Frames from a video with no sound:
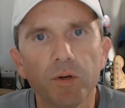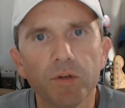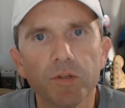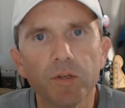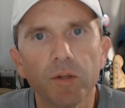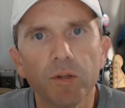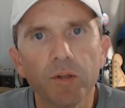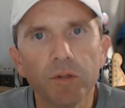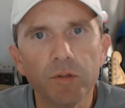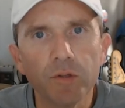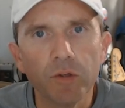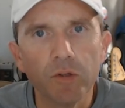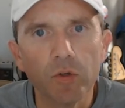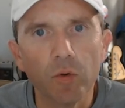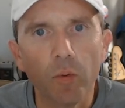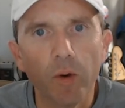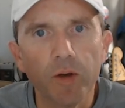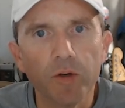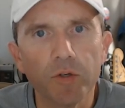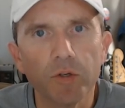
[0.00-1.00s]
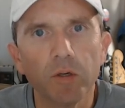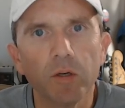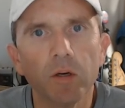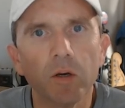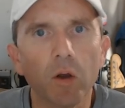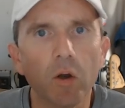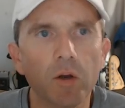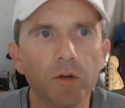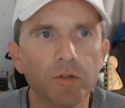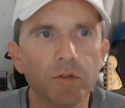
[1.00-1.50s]
in this situation and
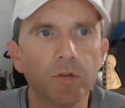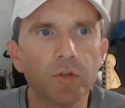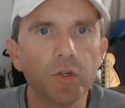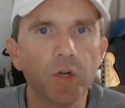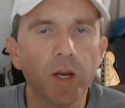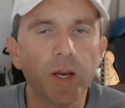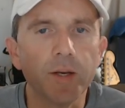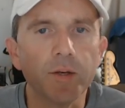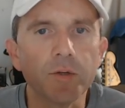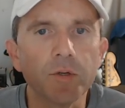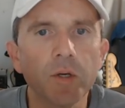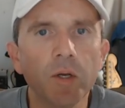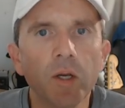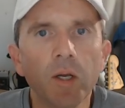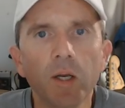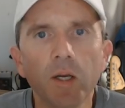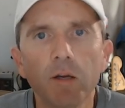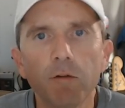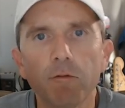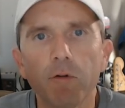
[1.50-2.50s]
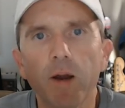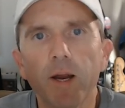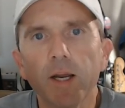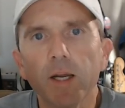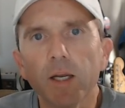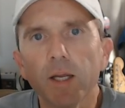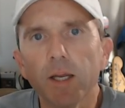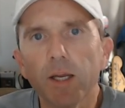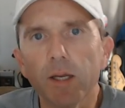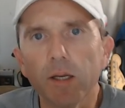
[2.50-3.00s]
caused the change.
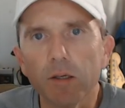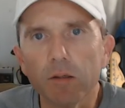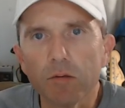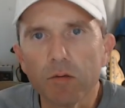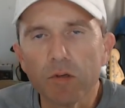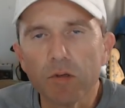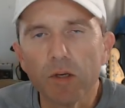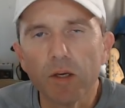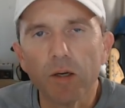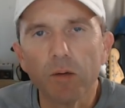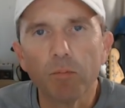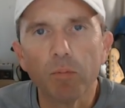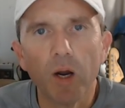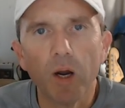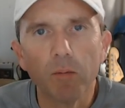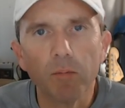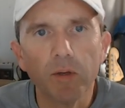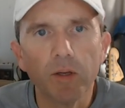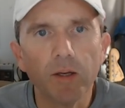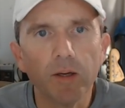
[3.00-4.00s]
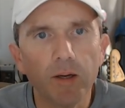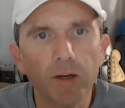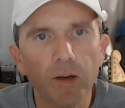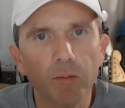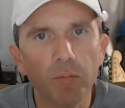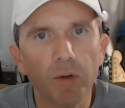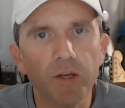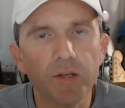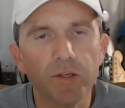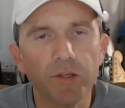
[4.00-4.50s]
Frankly, it's probably a
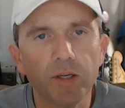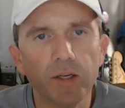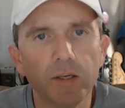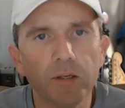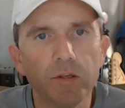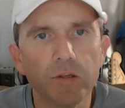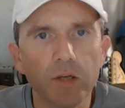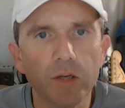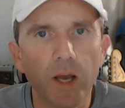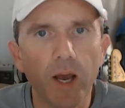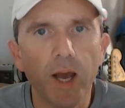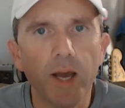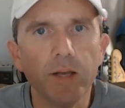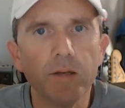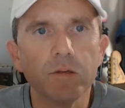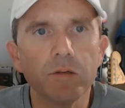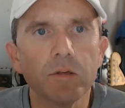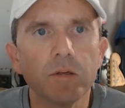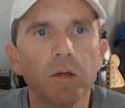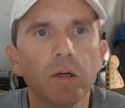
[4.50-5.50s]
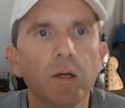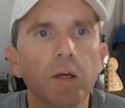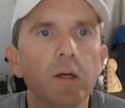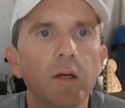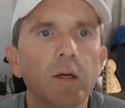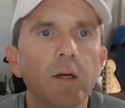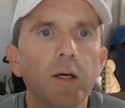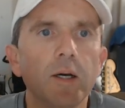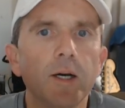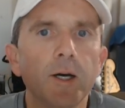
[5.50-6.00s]
blessing in disguise.
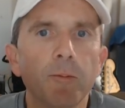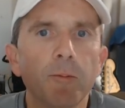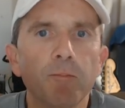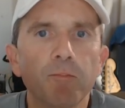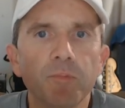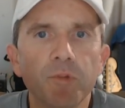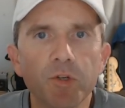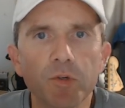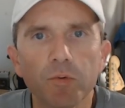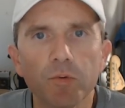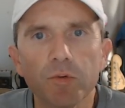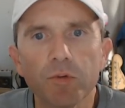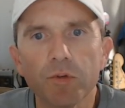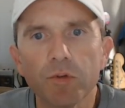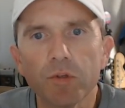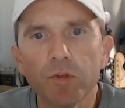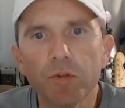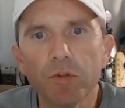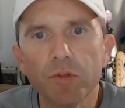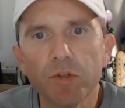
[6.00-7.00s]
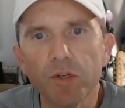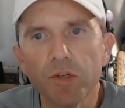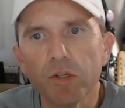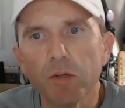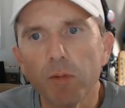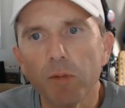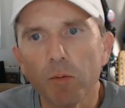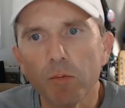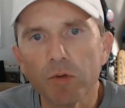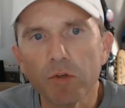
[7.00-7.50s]
This was a system
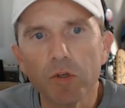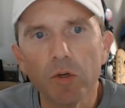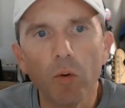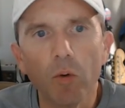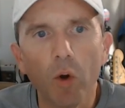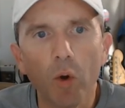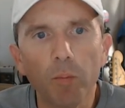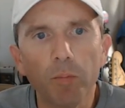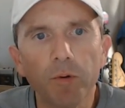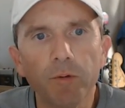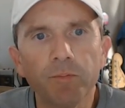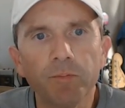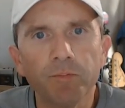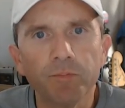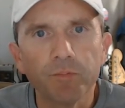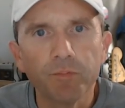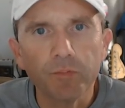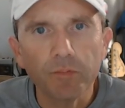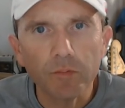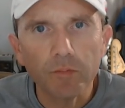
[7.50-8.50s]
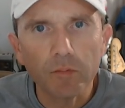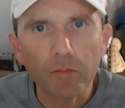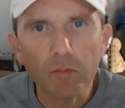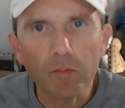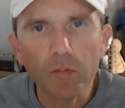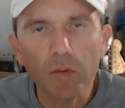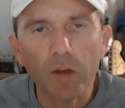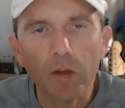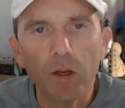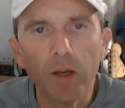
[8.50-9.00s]
that was too open,
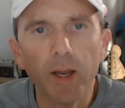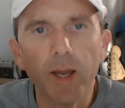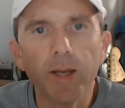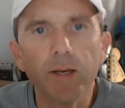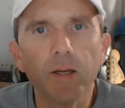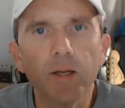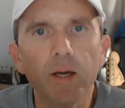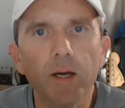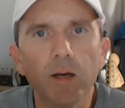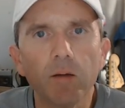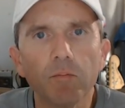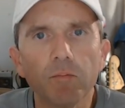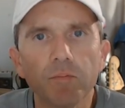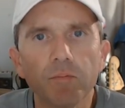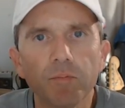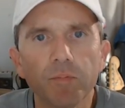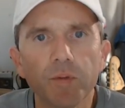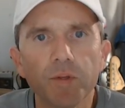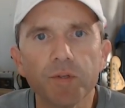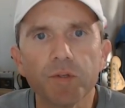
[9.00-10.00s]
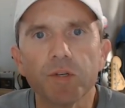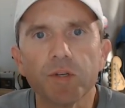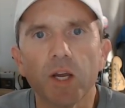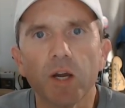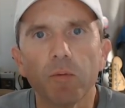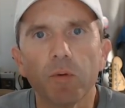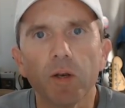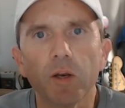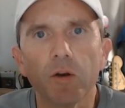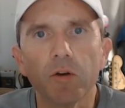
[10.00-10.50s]
and this is how
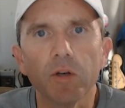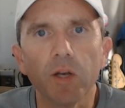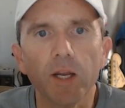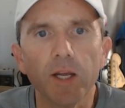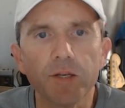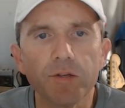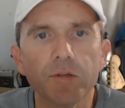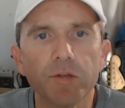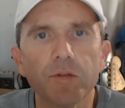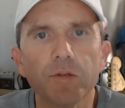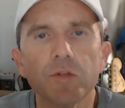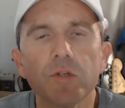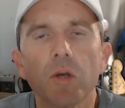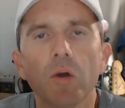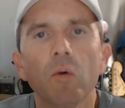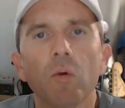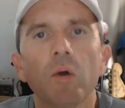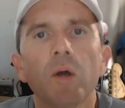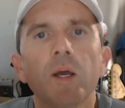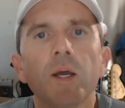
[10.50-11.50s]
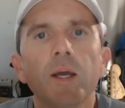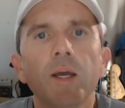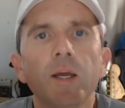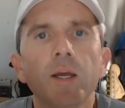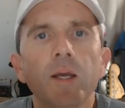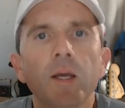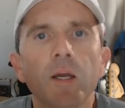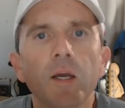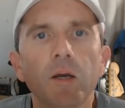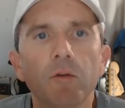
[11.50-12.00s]
we learned a lesson. So
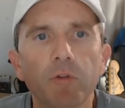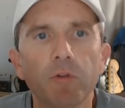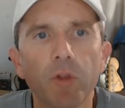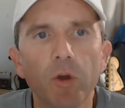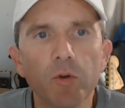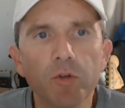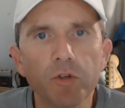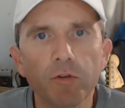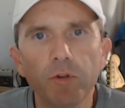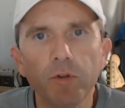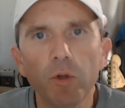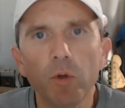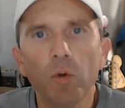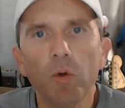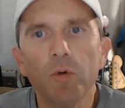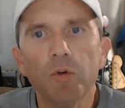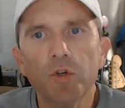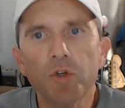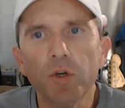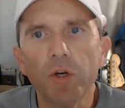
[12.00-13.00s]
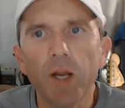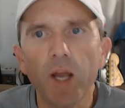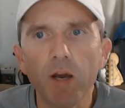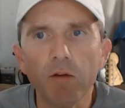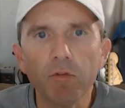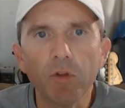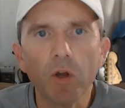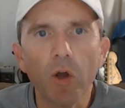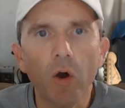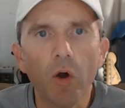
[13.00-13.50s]
for those of you who should have
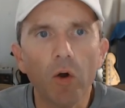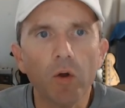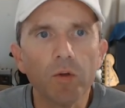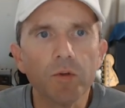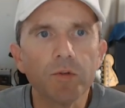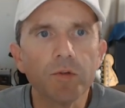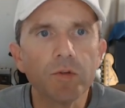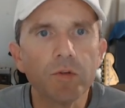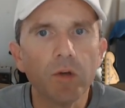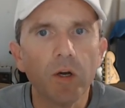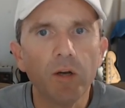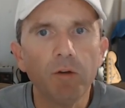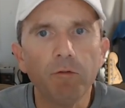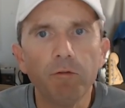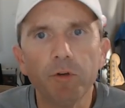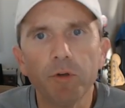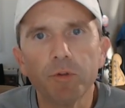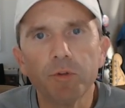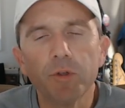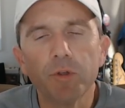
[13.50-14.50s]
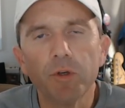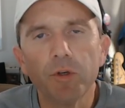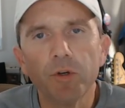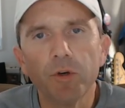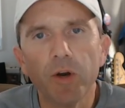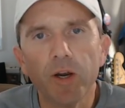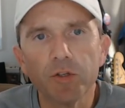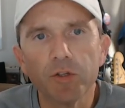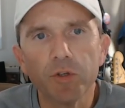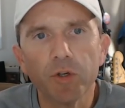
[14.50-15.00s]
the calls unfiltered,
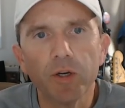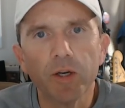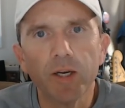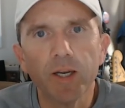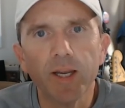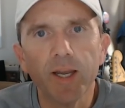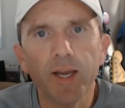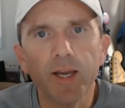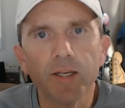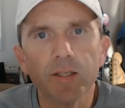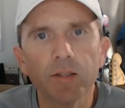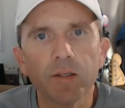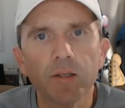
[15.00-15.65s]
you're actually going to get